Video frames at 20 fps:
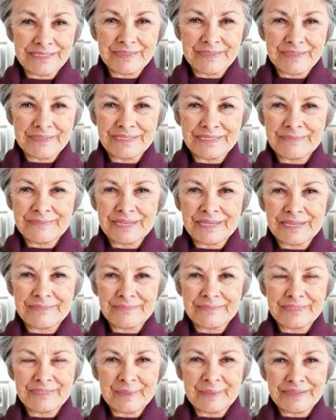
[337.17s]
This is
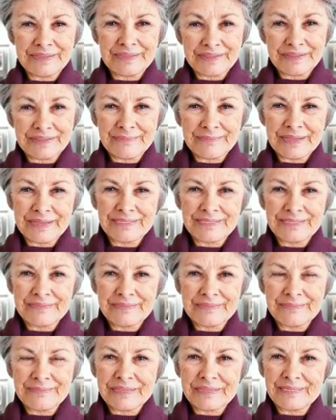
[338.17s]
sometimes called the mask
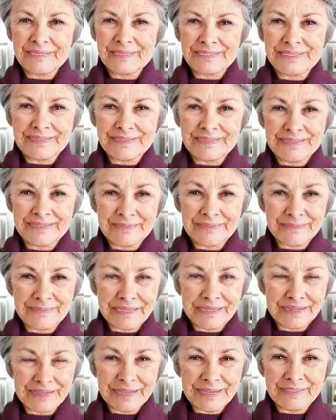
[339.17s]
of pregnancy,
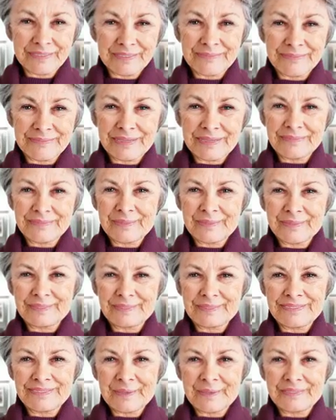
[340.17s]
melasma,
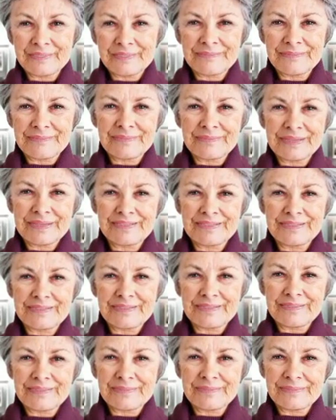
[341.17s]
or chloasma
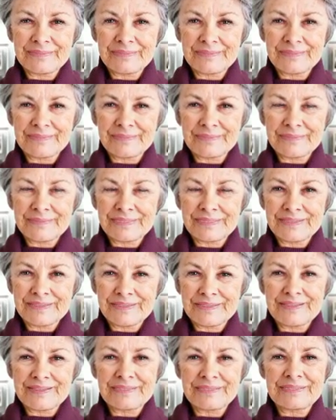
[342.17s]
faciei.
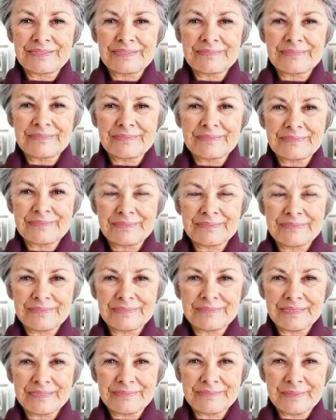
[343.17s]
6.
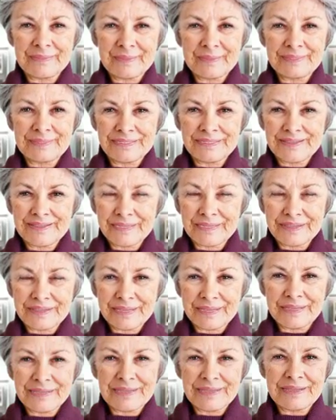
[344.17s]
Numb or
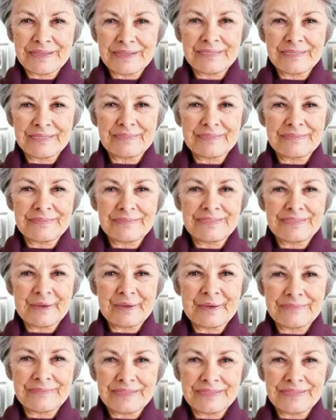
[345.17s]
tingling hands,
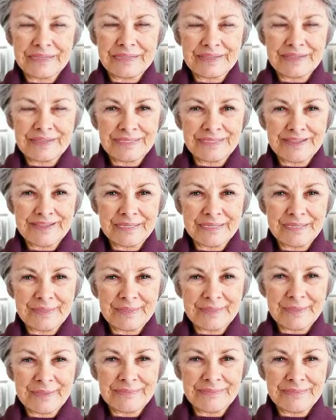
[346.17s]
carpal tunnel
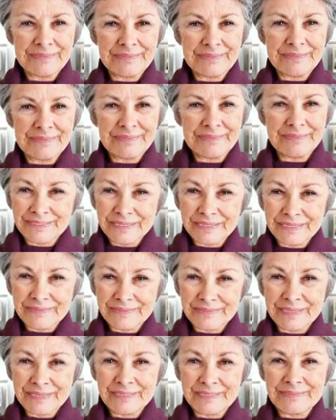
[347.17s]
syndrome.
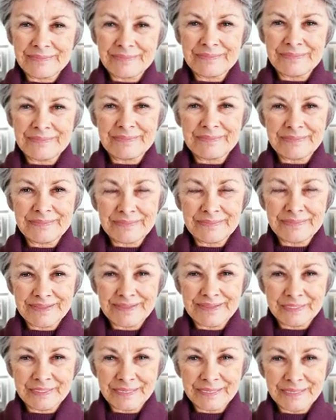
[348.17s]
7.
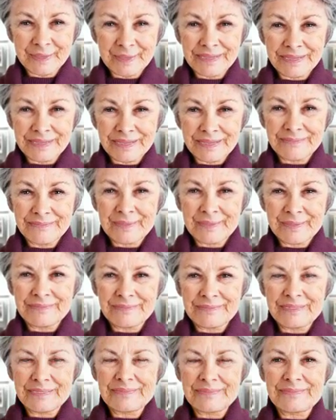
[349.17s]
Itching on the
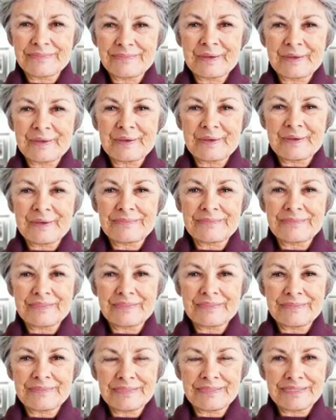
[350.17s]
abdomen,
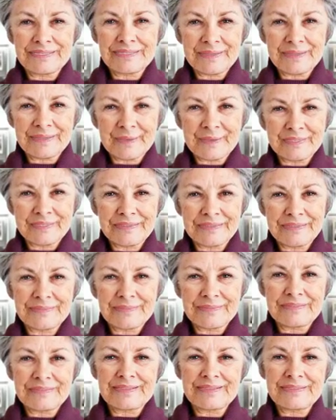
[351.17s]
palms, and soles of
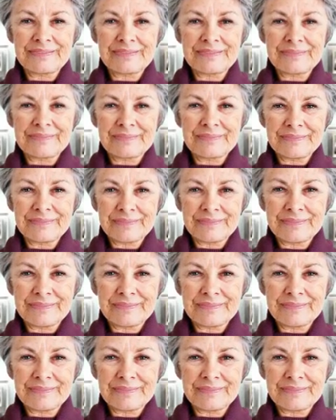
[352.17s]
the feet.